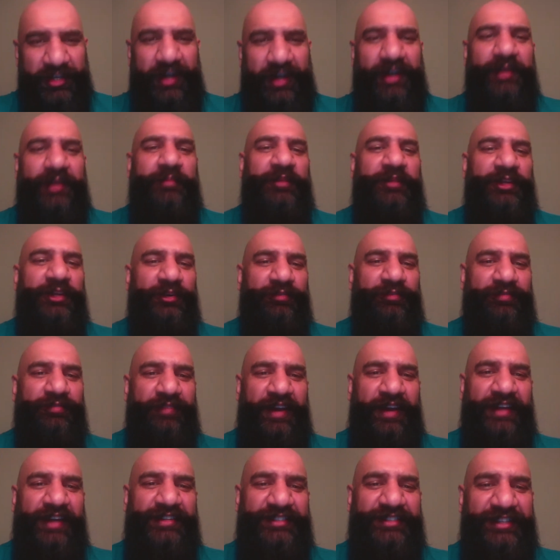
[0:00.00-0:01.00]
army of
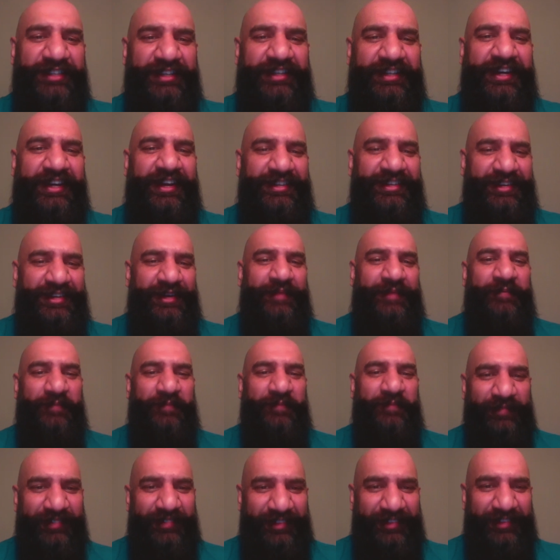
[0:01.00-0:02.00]
fans in Kenya,
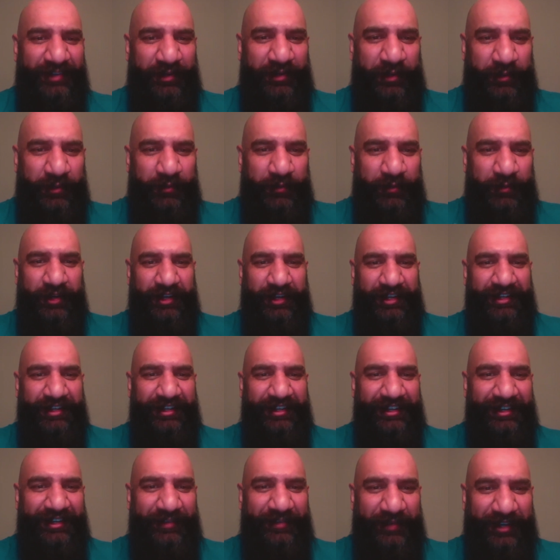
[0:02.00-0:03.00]
are
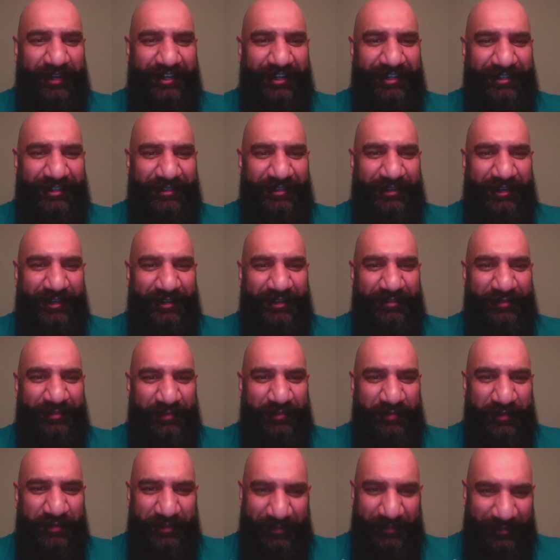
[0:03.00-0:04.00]
eagerly waiting to hear
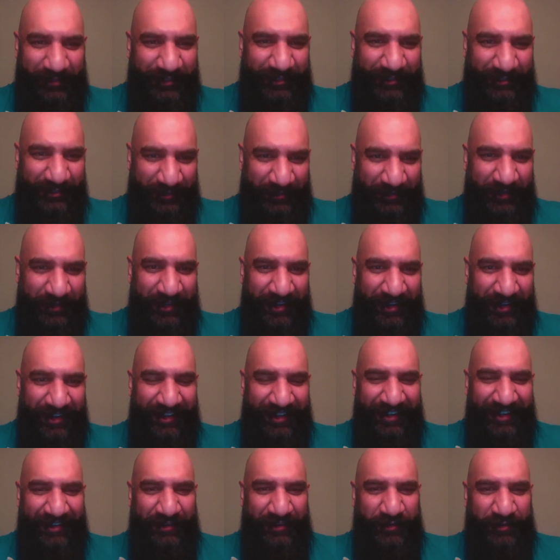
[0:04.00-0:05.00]
from you also,
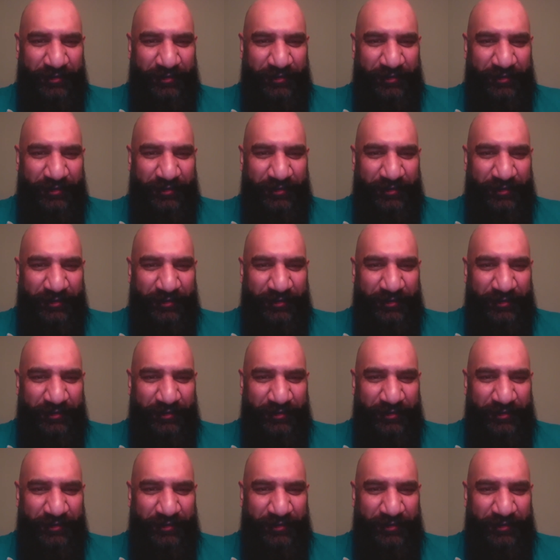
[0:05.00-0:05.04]
who